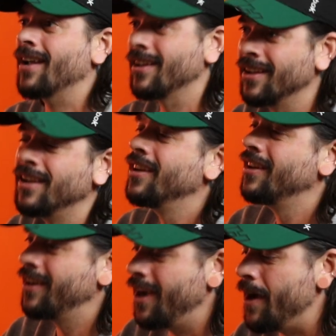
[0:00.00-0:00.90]
back.
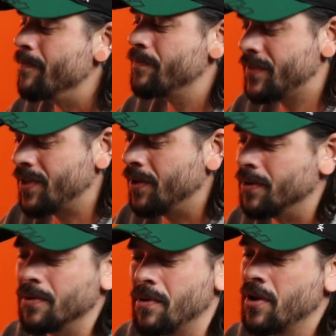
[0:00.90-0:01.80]
Yeah. Um,
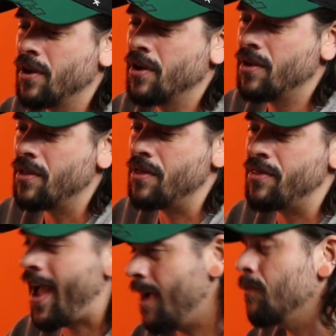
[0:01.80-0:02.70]
so
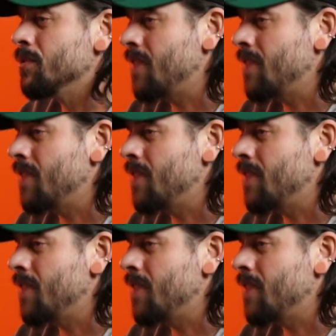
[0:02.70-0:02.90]
that